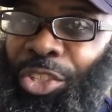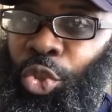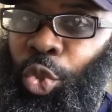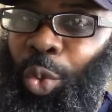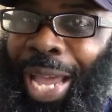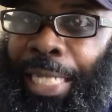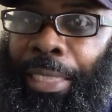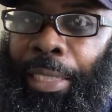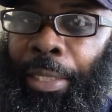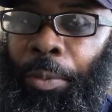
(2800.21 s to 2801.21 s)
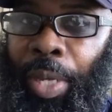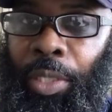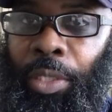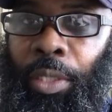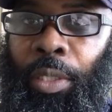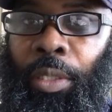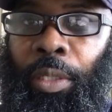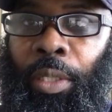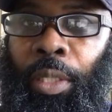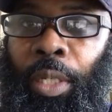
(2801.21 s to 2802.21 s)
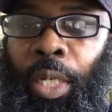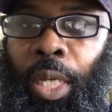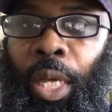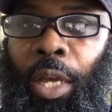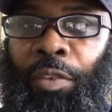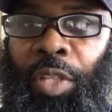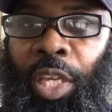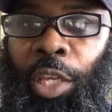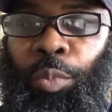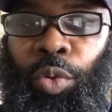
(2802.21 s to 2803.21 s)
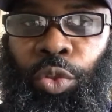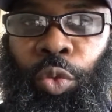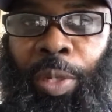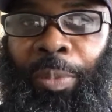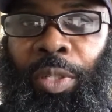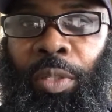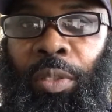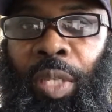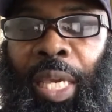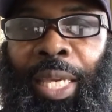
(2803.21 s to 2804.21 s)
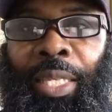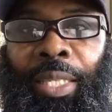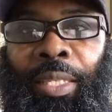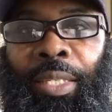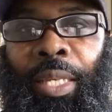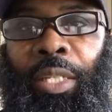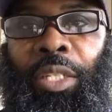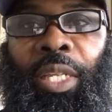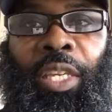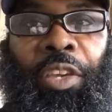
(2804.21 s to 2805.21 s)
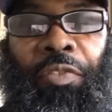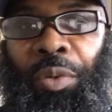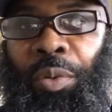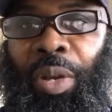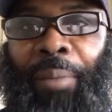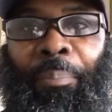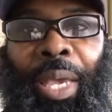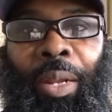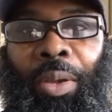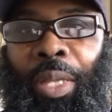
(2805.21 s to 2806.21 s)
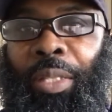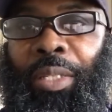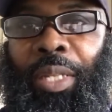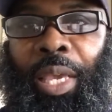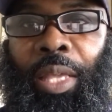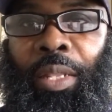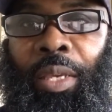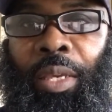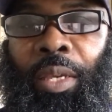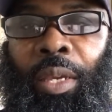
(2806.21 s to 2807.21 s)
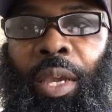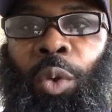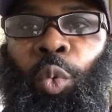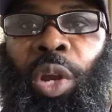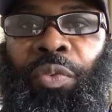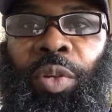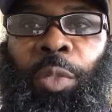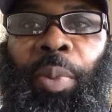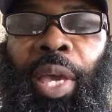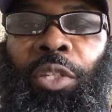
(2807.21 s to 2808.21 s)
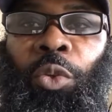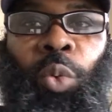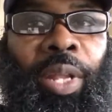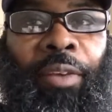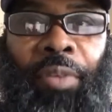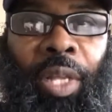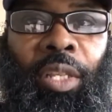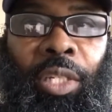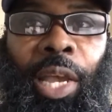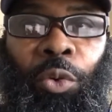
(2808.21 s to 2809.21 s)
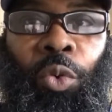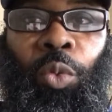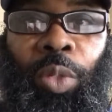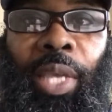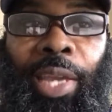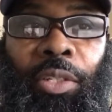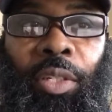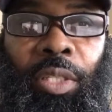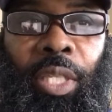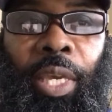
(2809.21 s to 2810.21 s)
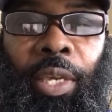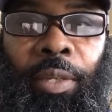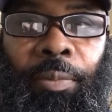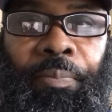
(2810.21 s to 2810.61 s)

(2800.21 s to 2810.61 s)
transliteration of the Hebrew scriptures, such to give you a better understanding with respect to what our father Shaul was actually saying.